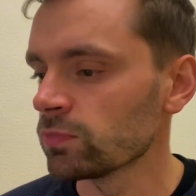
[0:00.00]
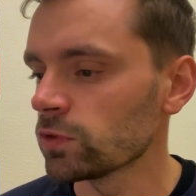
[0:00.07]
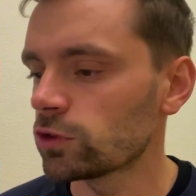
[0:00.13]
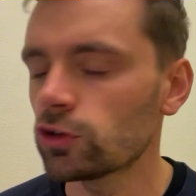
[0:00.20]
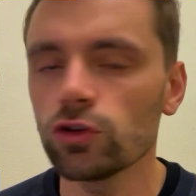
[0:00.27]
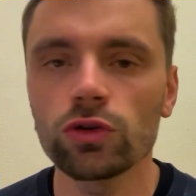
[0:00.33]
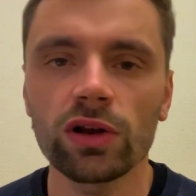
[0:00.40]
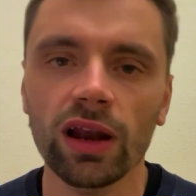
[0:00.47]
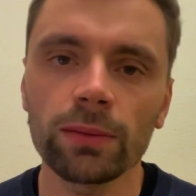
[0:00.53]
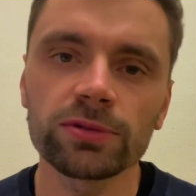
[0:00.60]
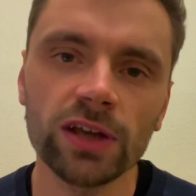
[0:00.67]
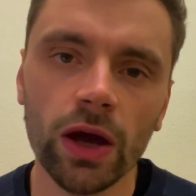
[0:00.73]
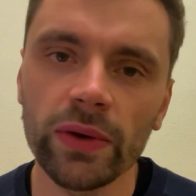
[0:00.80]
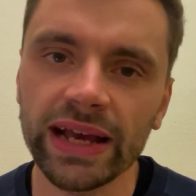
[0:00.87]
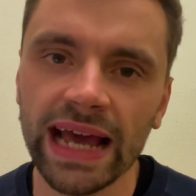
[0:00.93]
two clubs
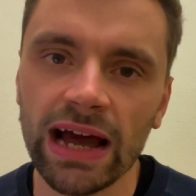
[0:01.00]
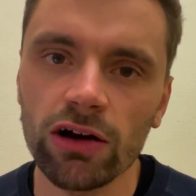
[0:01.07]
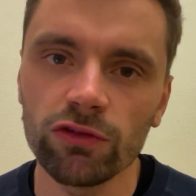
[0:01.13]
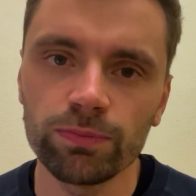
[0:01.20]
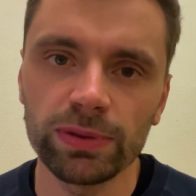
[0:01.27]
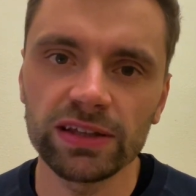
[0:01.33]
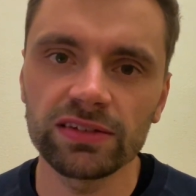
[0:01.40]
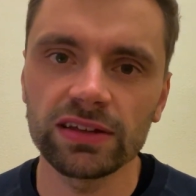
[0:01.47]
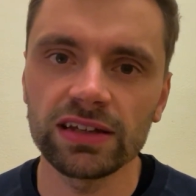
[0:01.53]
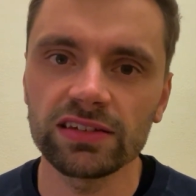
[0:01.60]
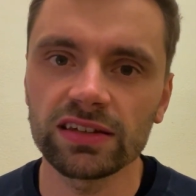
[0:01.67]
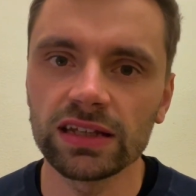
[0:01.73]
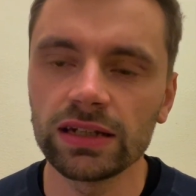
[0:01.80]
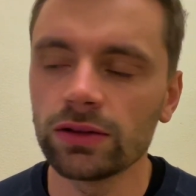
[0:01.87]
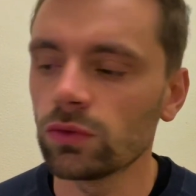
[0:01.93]
going out of
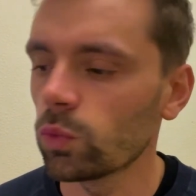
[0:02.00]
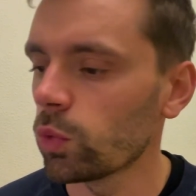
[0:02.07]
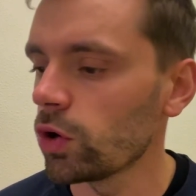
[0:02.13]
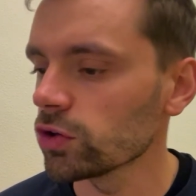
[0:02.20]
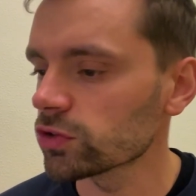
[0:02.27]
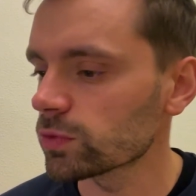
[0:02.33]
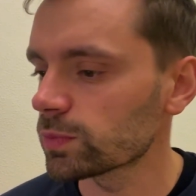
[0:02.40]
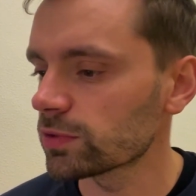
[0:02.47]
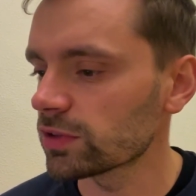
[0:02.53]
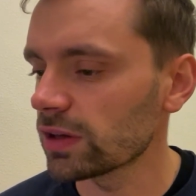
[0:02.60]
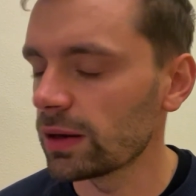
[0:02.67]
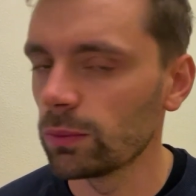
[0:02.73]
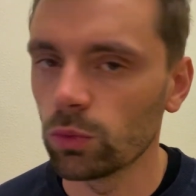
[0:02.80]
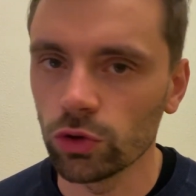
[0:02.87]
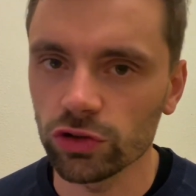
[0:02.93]
business in Wasps
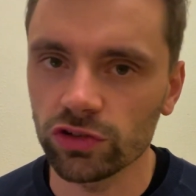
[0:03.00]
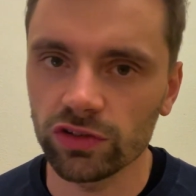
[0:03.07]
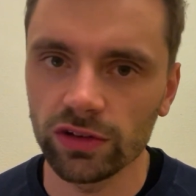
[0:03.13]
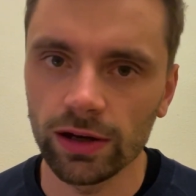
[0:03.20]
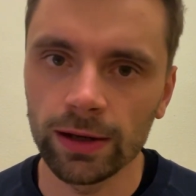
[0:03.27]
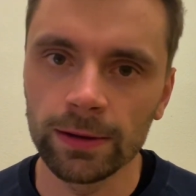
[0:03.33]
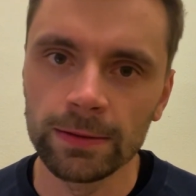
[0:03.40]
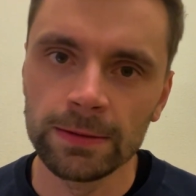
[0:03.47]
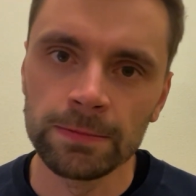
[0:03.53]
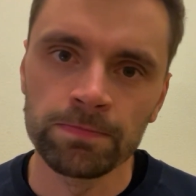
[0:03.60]
and Worcester,